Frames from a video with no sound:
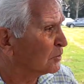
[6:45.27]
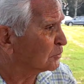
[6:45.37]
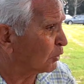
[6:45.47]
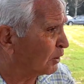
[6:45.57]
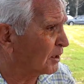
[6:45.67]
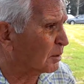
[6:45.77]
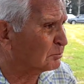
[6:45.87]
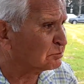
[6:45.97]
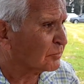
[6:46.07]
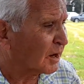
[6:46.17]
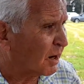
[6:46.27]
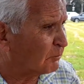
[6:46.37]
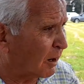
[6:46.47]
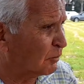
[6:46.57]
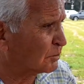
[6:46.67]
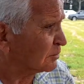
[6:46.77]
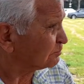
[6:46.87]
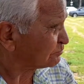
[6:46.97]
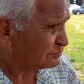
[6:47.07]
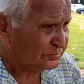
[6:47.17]
told him about
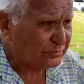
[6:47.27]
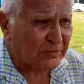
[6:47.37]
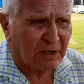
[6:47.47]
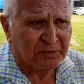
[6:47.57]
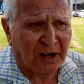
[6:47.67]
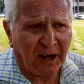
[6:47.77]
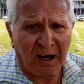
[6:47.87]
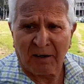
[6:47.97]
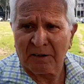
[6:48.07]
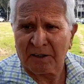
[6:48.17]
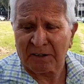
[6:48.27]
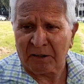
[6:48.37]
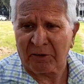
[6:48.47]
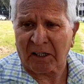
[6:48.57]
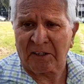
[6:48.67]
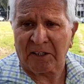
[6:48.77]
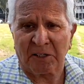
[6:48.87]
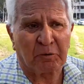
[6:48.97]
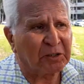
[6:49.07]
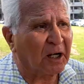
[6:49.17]
the
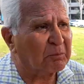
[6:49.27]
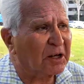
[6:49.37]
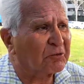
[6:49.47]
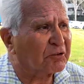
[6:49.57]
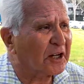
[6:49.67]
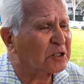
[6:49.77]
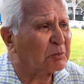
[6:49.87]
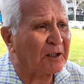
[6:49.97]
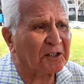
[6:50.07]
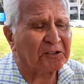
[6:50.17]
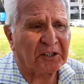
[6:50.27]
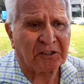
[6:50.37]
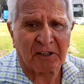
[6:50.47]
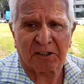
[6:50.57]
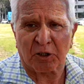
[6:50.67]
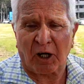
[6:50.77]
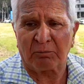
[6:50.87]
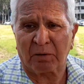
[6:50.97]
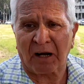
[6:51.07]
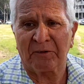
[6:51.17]
difficulties which are being faced by the teachers of
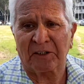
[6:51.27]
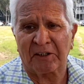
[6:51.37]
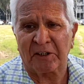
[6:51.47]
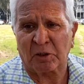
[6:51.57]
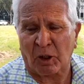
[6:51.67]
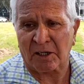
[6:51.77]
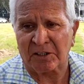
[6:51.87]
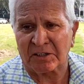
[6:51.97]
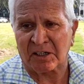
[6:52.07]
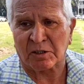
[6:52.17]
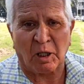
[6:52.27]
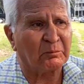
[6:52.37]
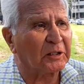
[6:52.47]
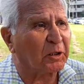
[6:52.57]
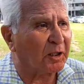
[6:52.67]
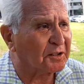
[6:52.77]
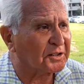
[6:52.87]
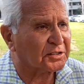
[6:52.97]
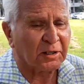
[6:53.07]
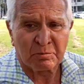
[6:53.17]
private aided colleges and common
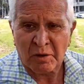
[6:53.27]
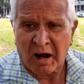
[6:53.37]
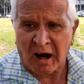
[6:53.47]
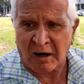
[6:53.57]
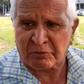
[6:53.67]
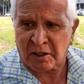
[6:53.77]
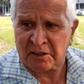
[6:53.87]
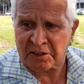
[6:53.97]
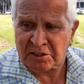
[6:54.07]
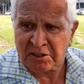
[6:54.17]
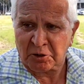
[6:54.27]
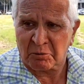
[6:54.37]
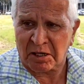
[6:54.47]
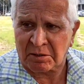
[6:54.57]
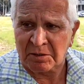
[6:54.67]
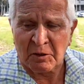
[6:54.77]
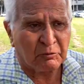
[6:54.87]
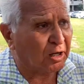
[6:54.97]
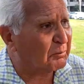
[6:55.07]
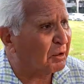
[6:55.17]
colleges. After listening to me
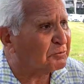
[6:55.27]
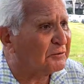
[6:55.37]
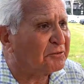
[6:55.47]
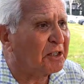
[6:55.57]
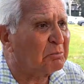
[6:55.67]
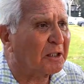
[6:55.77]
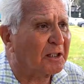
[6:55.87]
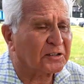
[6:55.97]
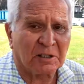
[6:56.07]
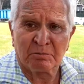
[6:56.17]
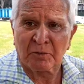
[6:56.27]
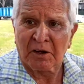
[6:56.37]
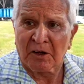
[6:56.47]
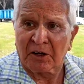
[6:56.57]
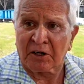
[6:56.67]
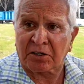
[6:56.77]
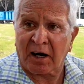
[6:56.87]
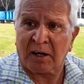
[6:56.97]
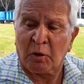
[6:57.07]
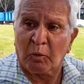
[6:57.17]
for about 15 minutes, he
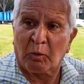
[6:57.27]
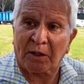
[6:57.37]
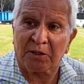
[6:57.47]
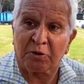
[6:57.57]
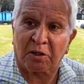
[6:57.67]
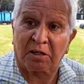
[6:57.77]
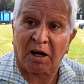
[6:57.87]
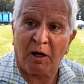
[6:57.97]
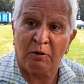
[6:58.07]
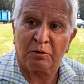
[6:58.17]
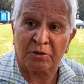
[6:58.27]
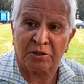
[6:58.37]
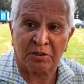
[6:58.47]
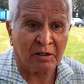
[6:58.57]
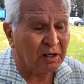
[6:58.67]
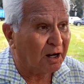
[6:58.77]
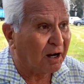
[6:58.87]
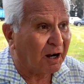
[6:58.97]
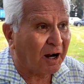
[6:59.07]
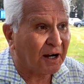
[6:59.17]
said, what is your grouse?
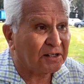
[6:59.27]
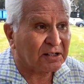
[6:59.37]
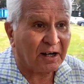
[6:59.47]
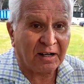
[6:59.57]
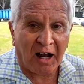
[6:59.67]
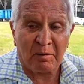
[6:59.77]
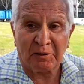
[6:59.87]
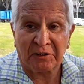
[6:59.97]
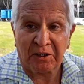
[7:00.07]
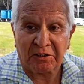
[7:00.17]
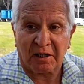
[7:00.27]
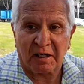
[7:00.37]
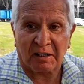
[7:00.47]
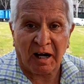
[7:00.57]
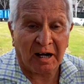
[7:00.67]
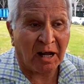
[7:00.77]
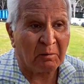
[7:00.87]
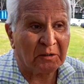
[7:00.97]
I said, I am a teacher and I am